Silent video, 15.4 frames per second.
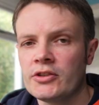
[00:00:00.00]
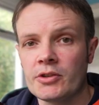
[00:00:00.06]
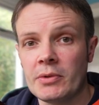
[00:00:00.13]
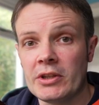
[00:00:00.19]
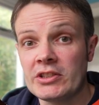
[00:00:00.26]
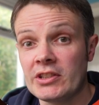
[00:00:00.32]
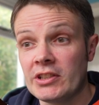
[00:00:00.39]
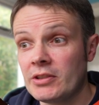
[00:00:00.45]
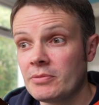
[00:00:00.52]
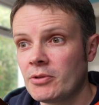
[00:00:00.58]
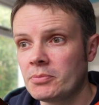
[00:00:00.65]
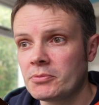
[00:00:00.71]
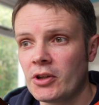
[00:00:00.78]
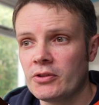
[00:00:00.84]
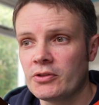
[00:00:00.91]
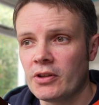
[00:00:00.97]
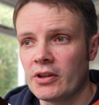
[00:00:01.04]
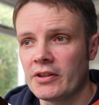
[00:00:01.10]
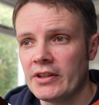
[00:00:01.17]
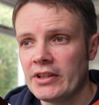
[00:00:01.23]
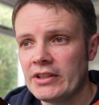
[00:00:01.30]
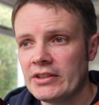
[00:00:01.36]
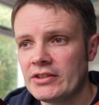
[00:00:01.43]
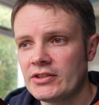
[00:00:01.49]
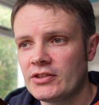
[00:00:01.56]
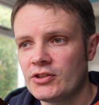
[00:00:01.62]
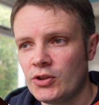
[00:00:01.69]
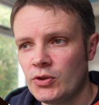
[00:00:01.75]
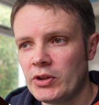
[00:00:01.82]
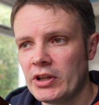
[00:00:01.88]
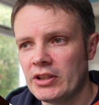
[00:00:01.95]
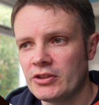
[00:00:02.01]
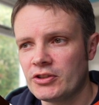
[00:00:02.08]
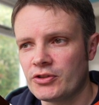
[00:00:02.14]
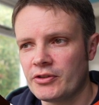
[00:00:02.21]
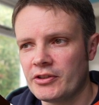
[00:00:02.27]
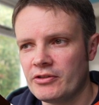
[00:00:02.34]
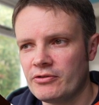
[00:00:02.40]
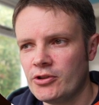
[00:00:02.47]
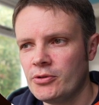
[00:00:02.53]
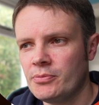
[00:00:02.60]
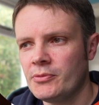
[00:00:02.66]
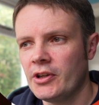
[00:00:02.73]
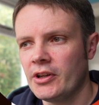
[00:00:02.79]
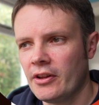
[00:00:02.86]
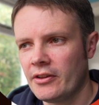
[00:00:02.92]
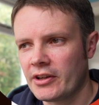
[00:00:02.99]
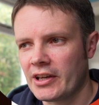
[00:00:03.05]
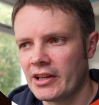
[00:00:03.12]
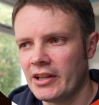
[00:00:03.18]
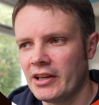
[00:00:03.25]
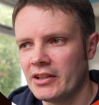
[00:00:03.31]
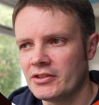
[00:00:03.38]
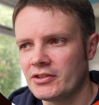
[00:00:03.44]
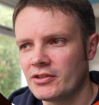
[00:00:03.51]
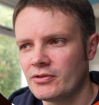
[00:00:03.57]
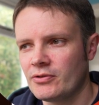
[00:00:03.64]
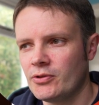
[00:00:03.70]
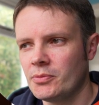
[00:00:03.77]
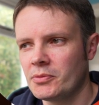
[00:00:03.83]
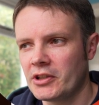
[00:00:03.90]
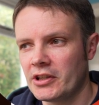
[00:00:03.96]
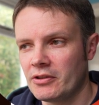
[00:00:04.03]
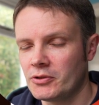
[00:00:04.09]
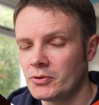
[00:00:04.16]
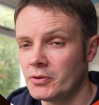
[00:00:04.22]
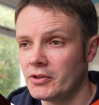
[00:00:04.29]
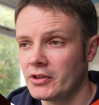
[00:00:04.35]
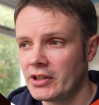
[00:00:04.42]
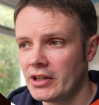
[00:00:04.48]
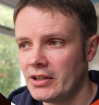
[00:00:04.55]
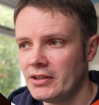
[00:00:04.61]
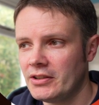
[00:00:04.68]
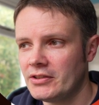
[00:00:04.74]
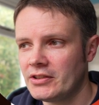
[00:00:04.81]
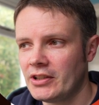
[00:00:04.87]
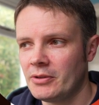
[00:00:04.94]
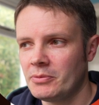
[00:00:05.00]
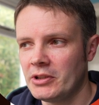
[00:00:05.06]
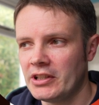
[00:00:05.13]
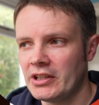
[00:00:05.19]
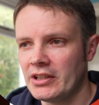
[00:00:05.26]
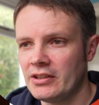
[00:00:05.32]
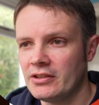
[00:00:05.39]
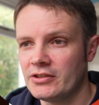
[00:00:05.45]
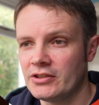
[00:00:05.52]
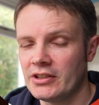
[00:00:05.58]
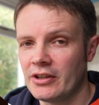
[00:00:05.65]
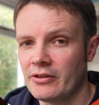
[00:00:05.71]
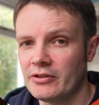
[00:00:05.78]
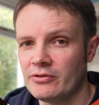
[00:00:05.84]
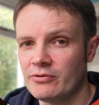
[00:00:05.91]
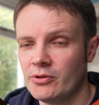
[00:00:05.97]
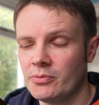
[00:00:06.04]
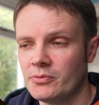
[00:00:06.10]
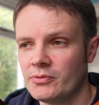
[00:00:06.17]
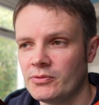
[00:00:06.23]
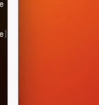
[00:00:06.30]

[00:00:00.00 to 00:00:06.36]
basically the problem goes like this. 2 killers are in the room. Another killer enters the room and kills one of the killers. How many killers are now in the room?